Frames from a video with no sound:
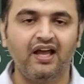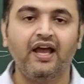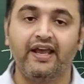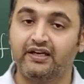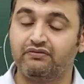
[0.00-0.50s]

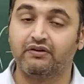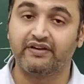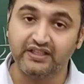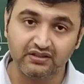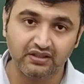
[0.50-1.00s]
And if you have
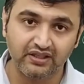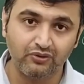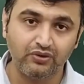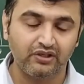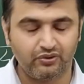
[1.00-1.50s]
any other
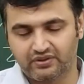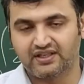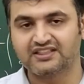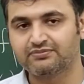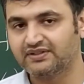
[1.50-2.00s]
doubt, you can
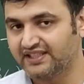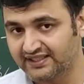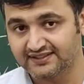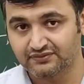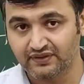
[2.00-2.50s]
ask me that
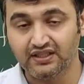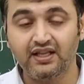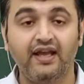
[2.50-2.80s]
as well.